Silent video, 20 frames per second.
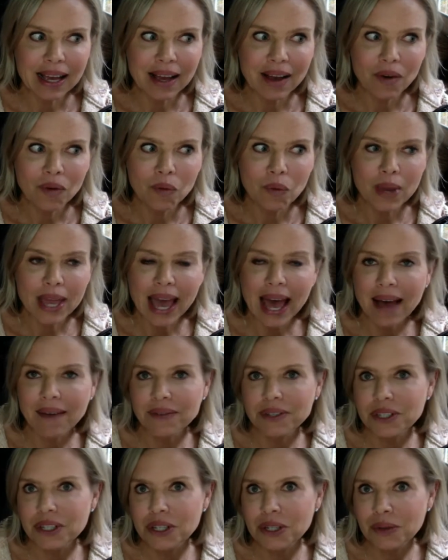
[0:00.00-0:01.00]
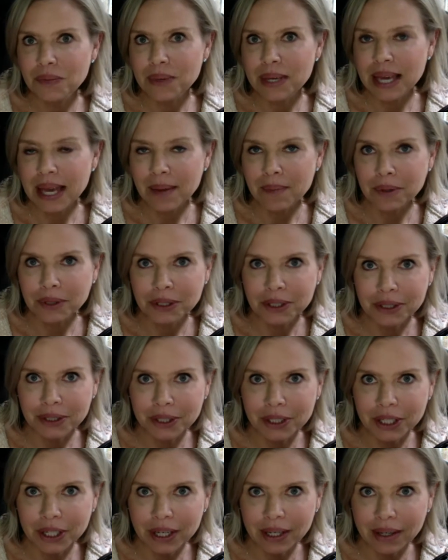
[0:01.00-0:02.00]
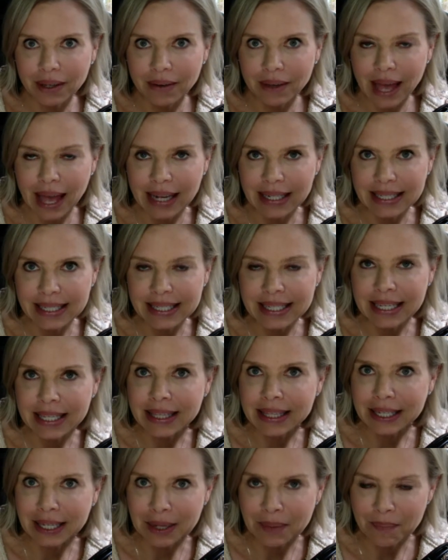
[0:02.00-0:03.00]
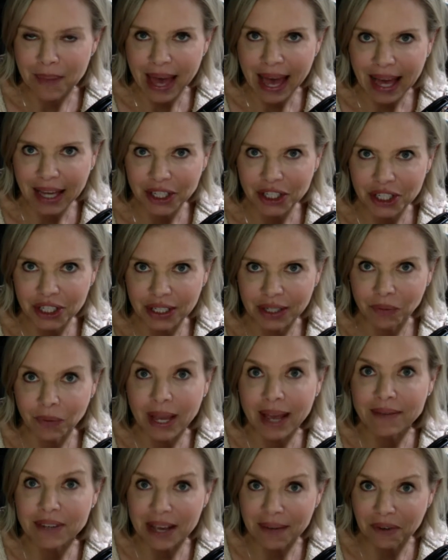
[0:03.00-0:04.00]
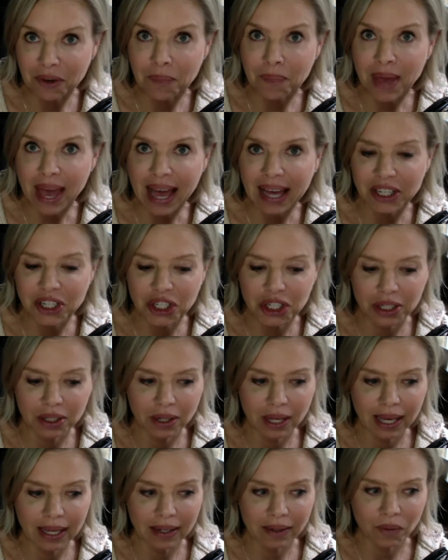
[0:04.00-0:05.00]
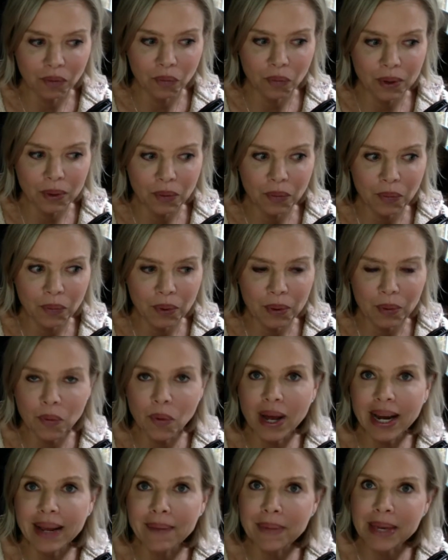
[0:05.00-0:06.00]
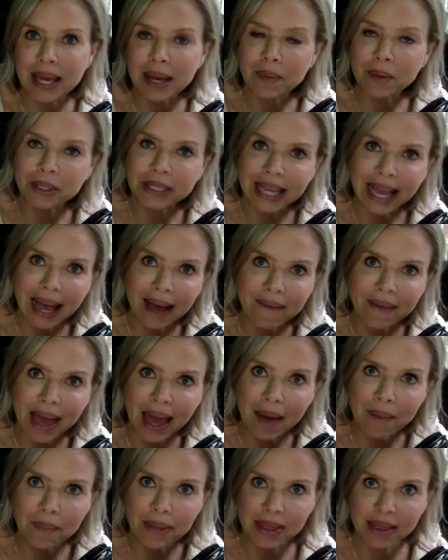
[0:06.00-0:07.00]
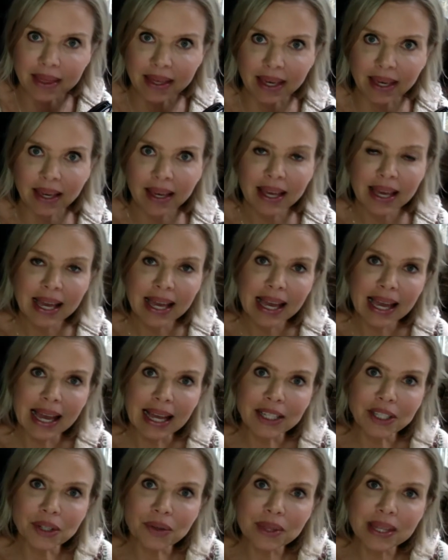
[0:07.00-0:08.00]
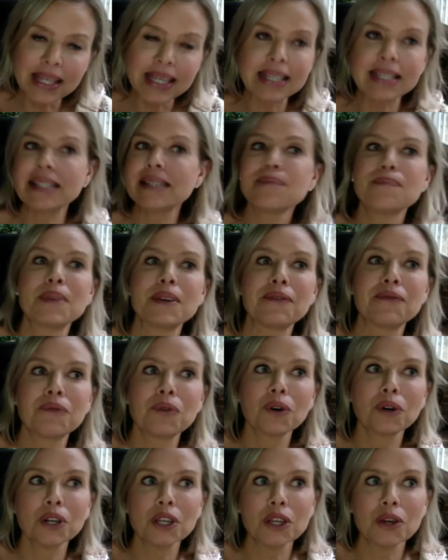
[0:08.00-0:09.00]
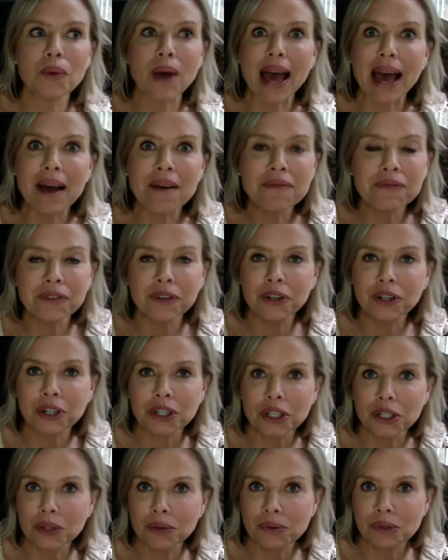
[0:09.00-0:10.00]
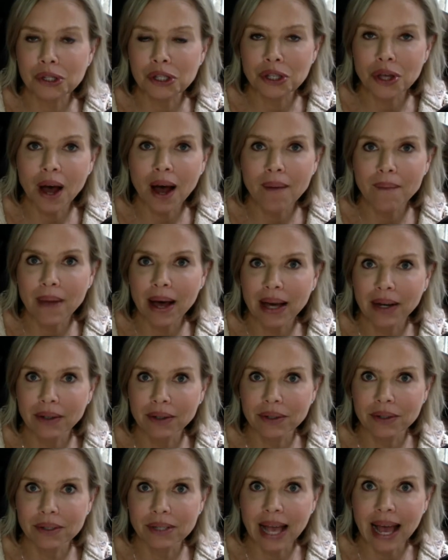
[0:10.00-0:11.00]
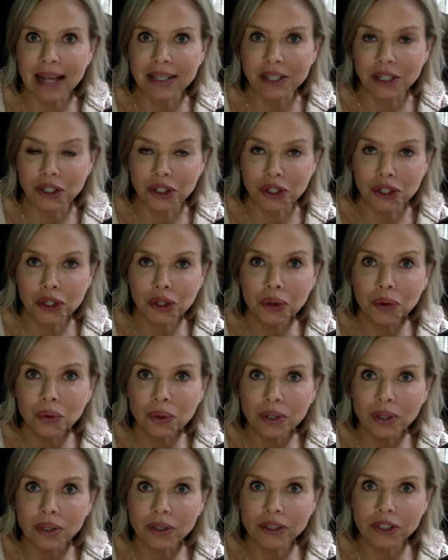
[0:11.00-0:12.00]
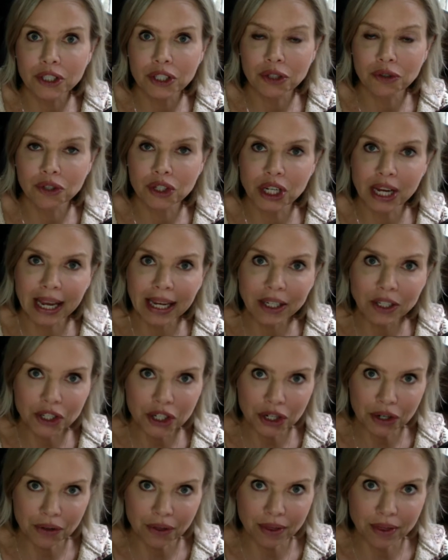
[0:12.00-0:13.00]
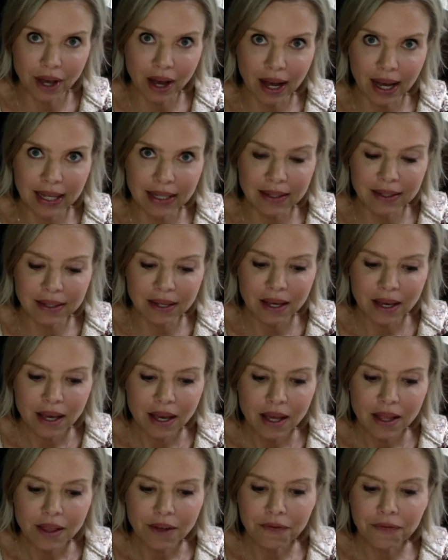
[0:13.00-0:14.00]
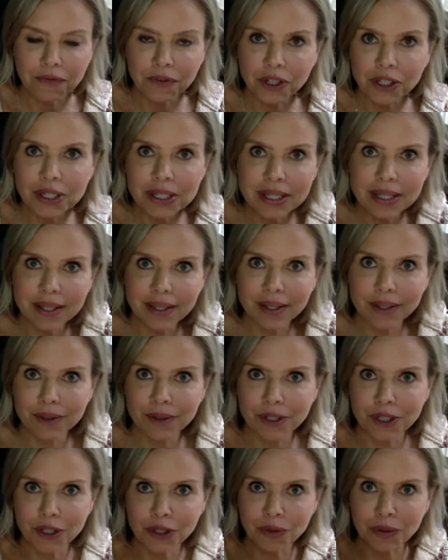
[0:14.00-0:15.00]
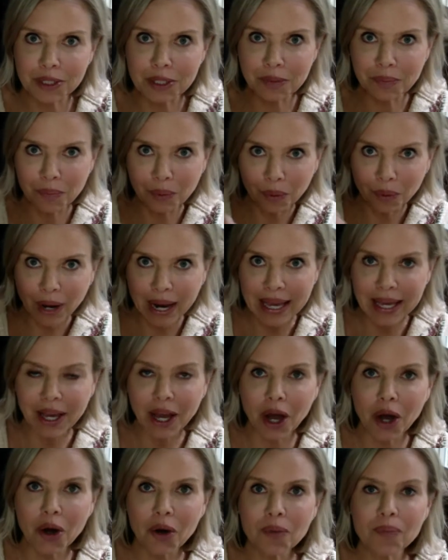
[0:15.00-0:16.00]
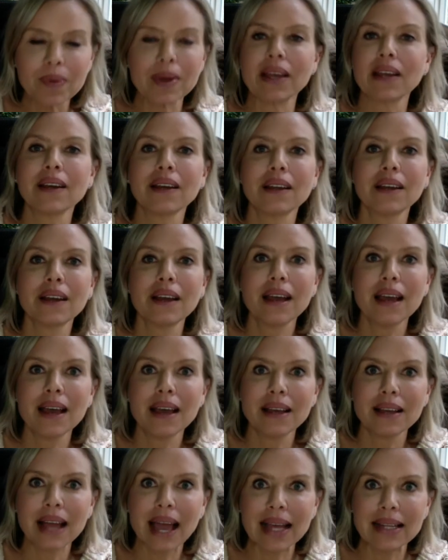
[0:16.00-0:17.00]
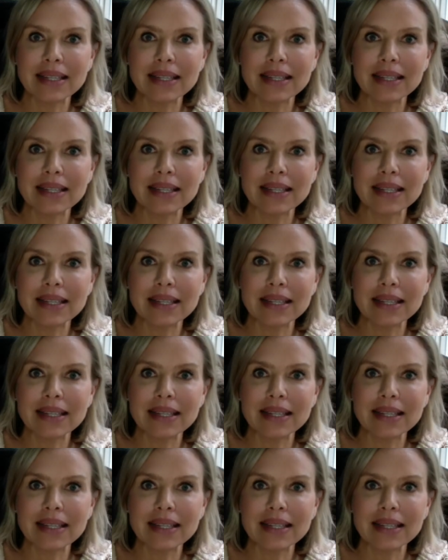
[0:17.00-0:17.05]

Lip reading: we have to be able to look and see the compassion. We have to have compassion, and we want to be able to have empathy. And so, this, before you ever use thought models as a tool to change your thoughts, the first thing you do is break open and